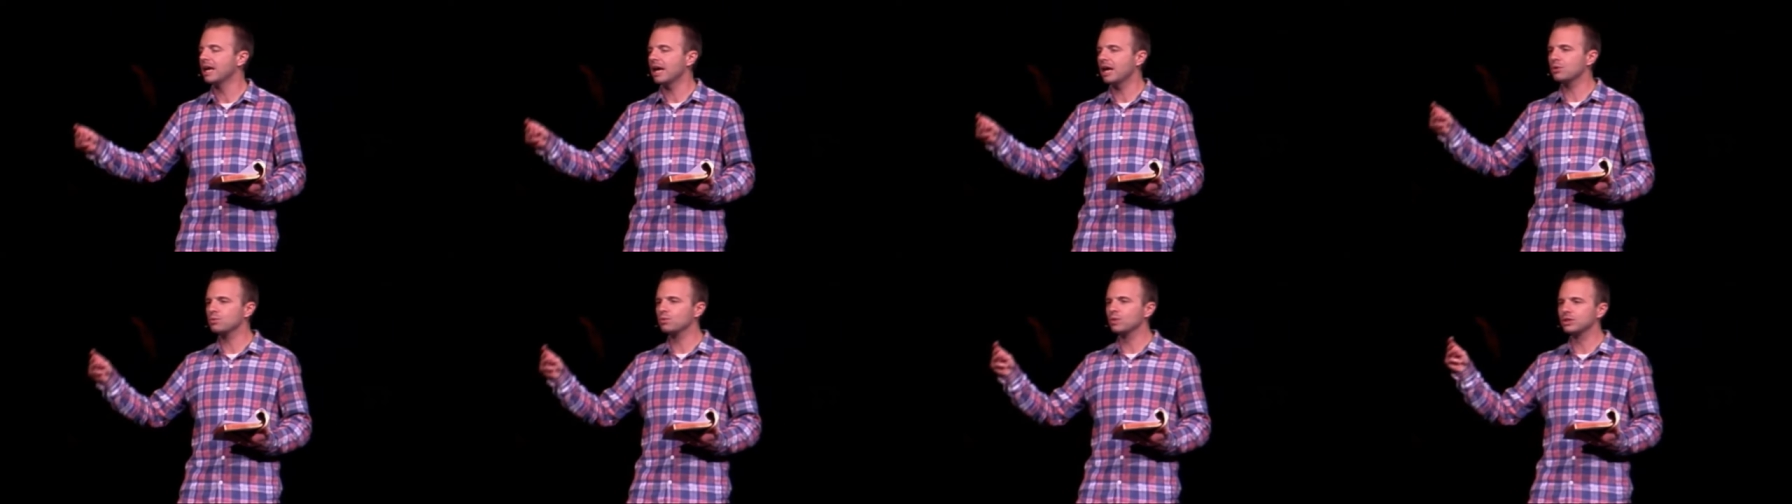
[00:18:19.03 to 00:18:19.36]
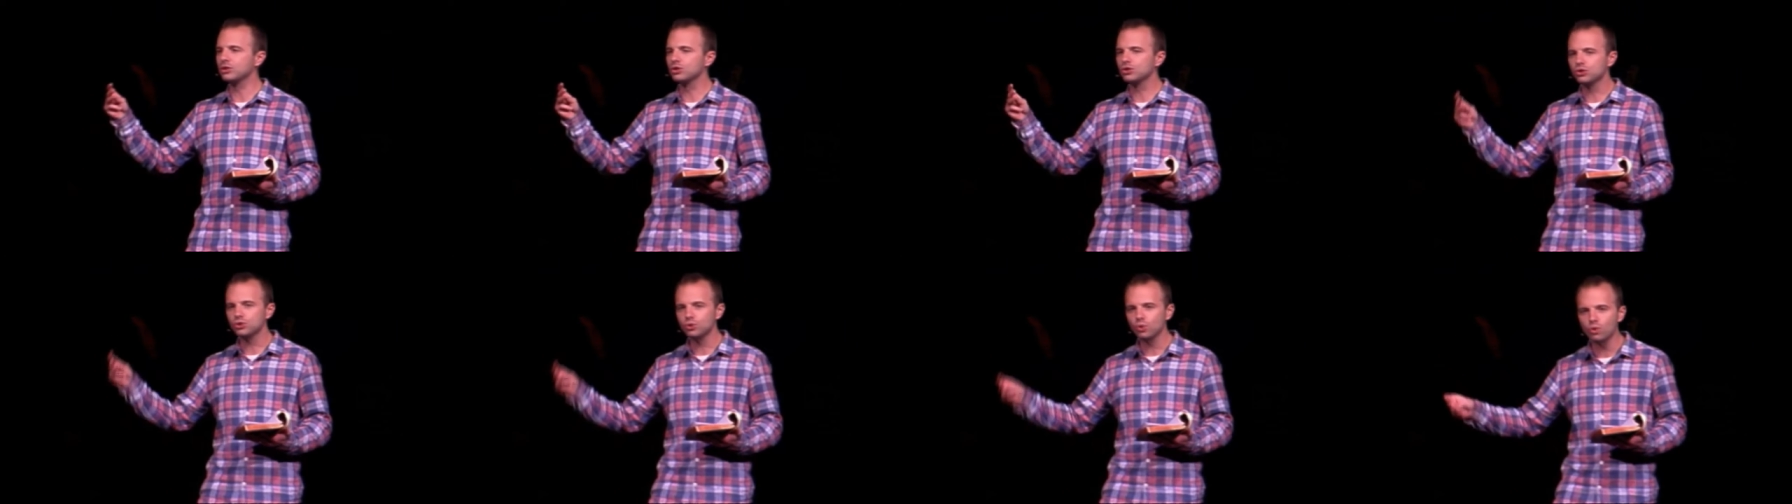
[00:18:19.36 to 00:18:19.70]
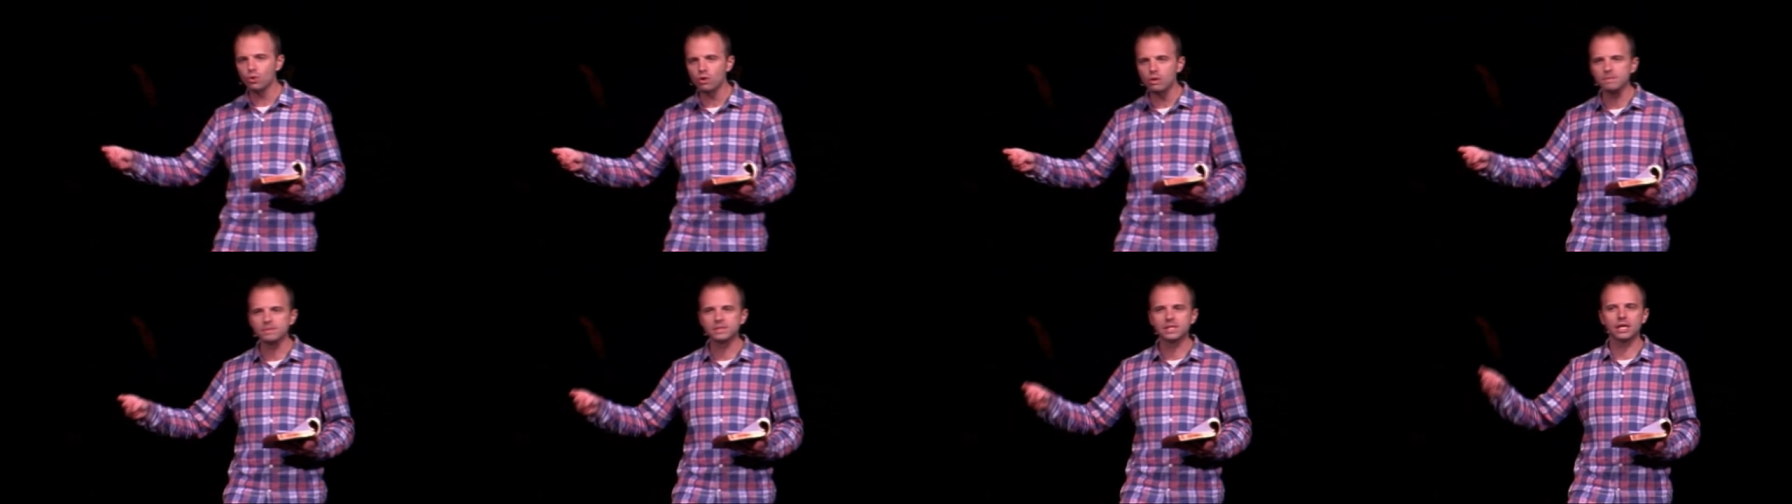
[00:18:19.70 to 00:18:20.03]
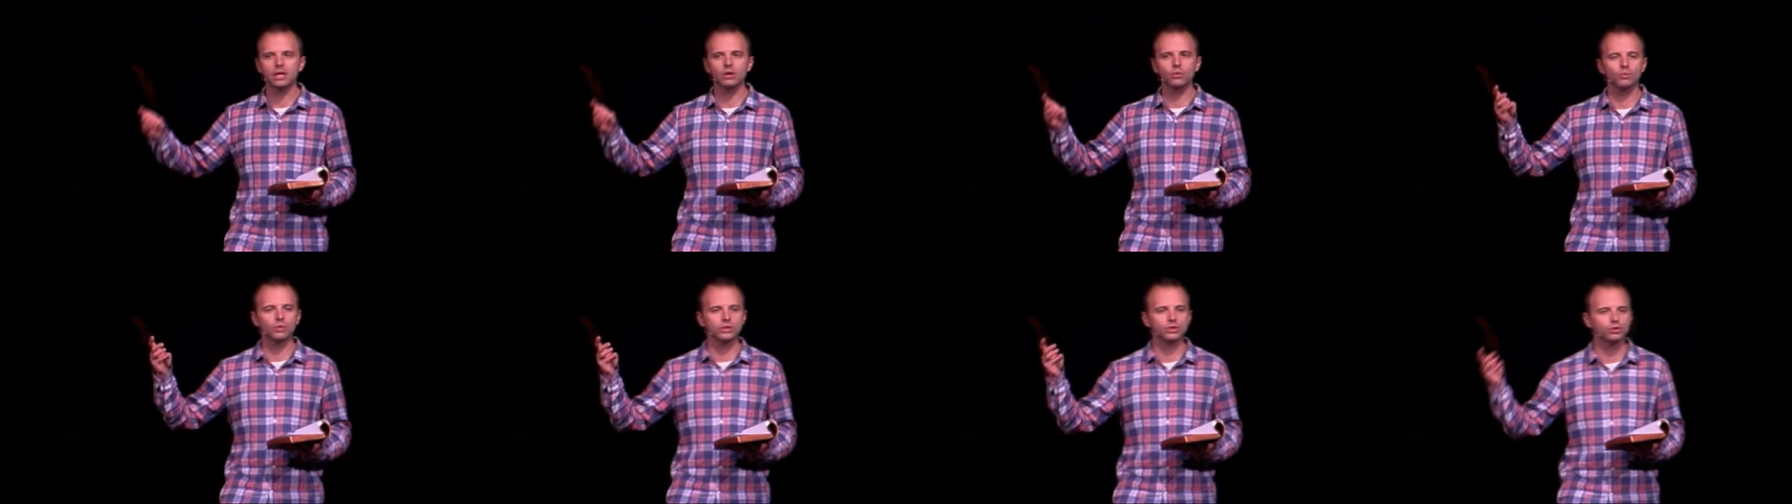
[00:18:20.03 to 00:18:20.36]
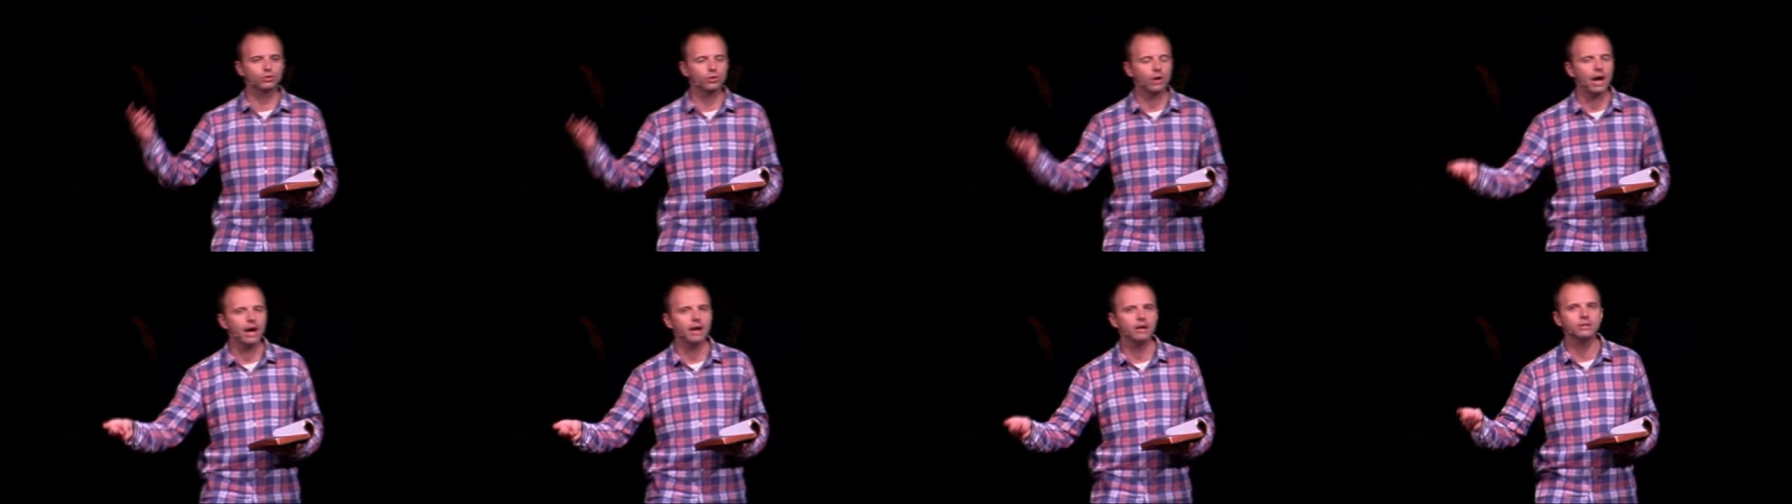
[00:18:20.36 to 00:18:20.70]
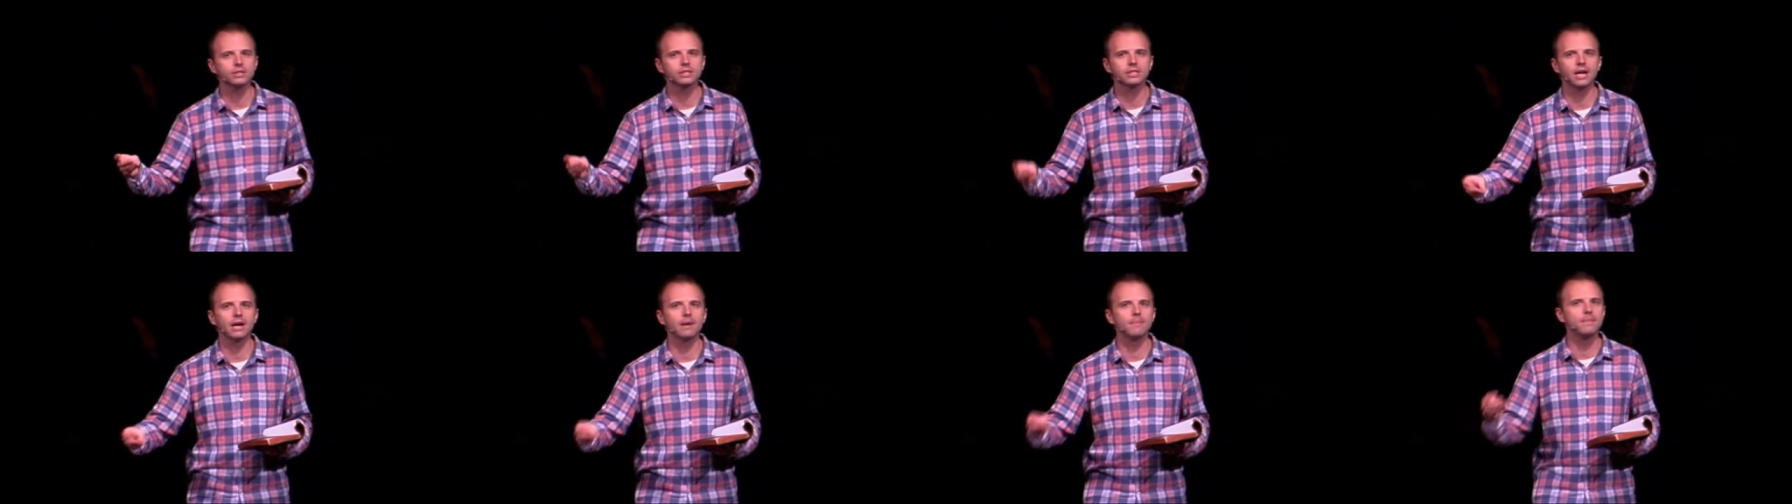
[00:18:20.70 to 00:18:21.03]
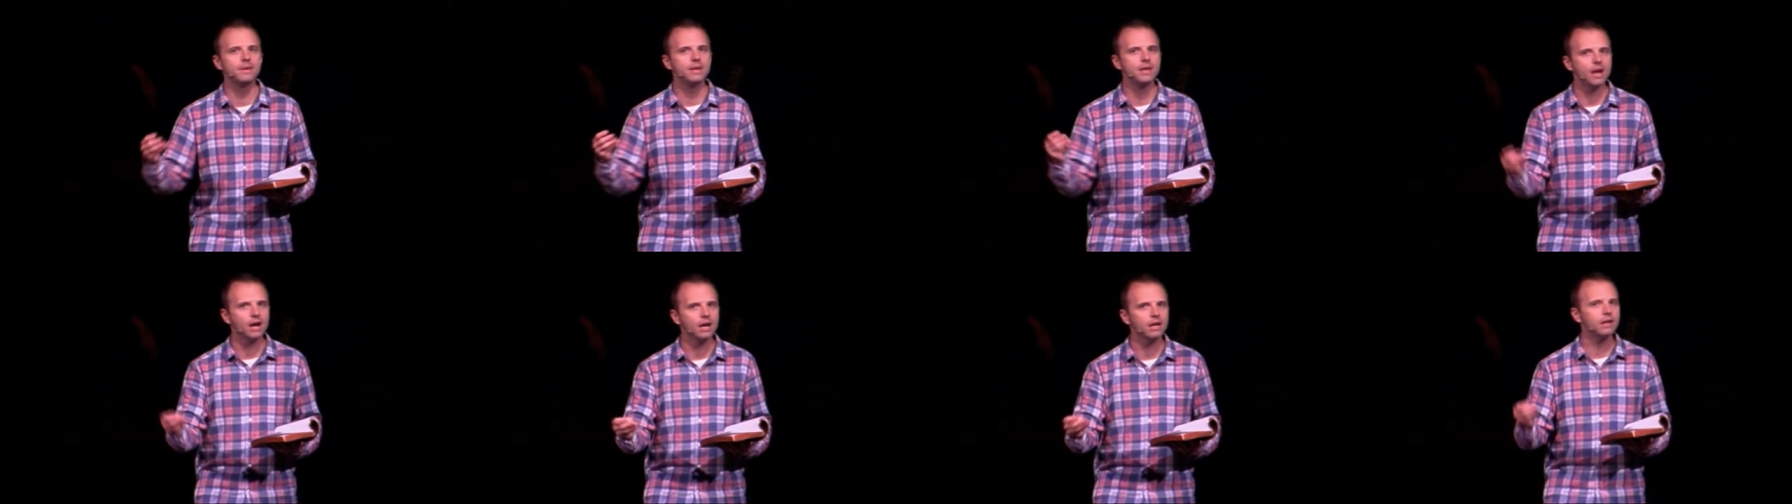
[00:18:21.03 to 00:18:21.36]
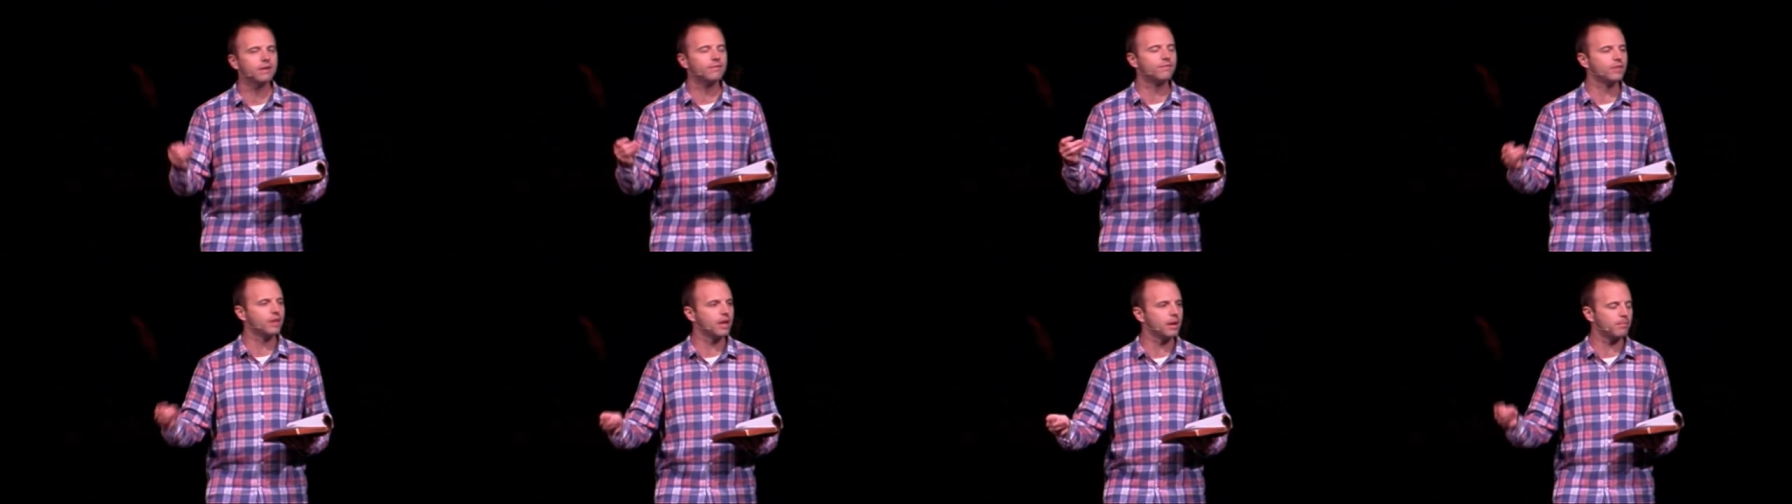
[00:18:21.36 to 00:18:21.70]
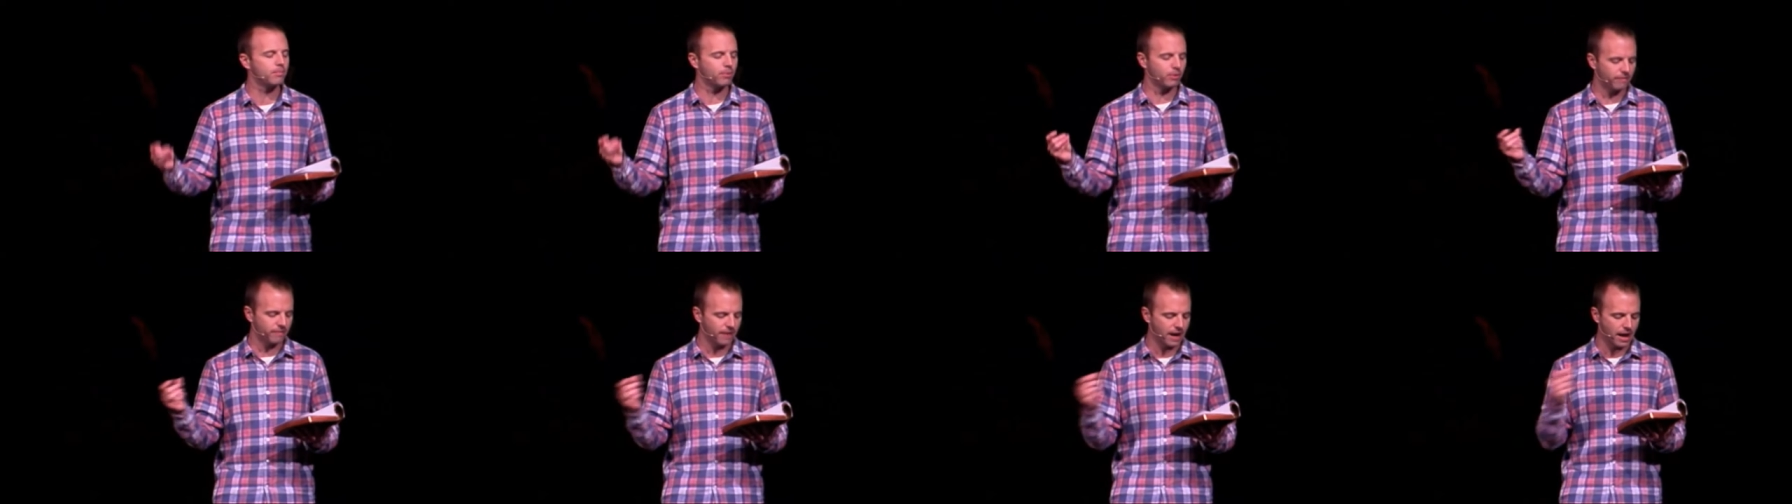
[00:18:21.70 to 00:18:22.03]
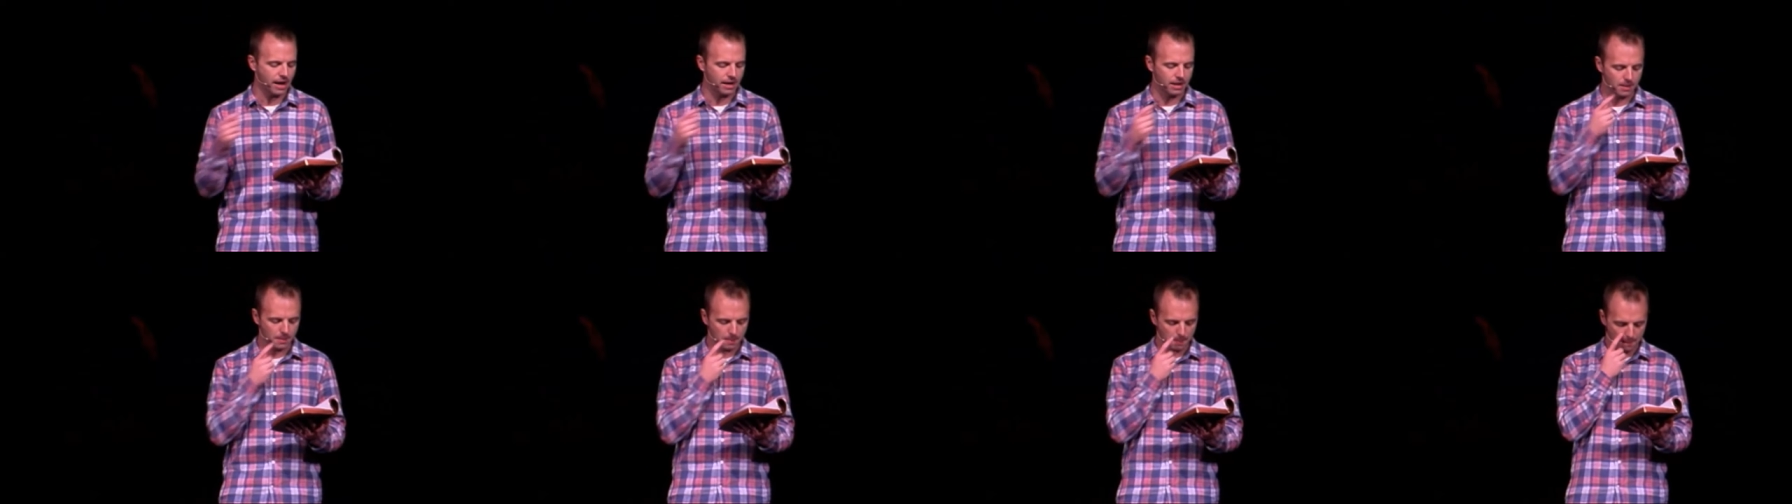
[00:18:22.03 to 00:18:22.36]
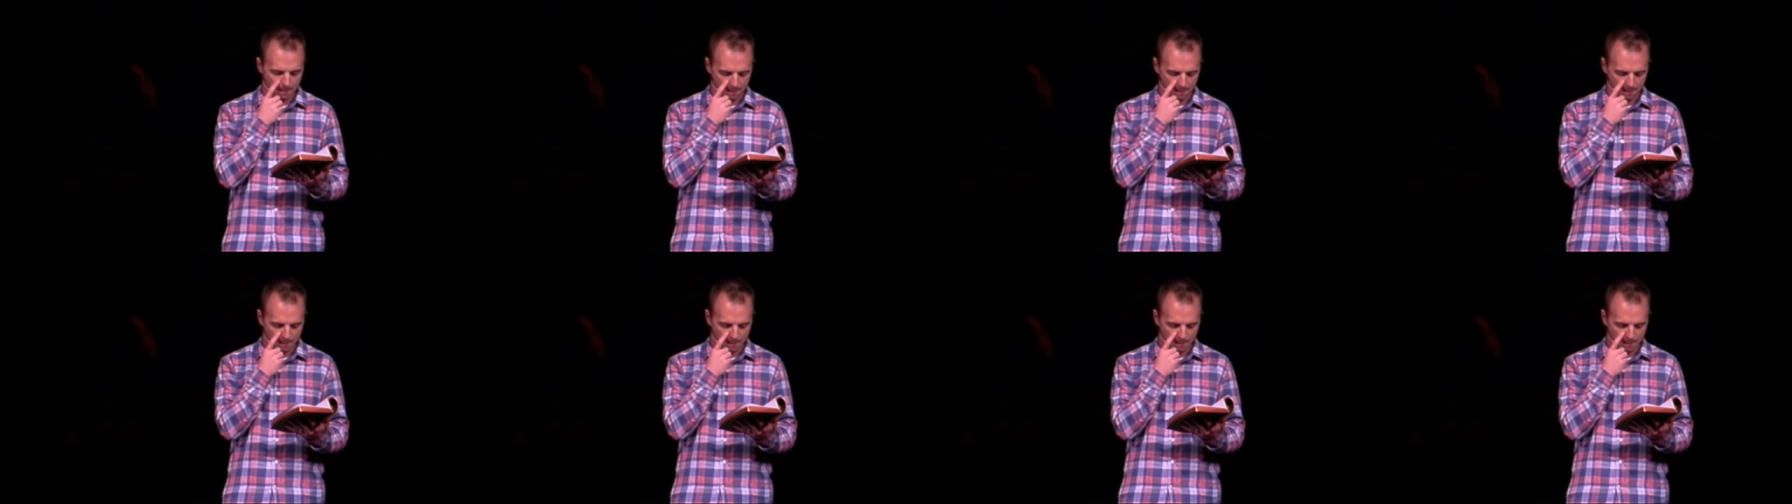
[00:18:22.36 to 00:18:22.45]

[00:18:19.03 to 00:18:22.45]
And when storms hit, when trials come, none of them provide.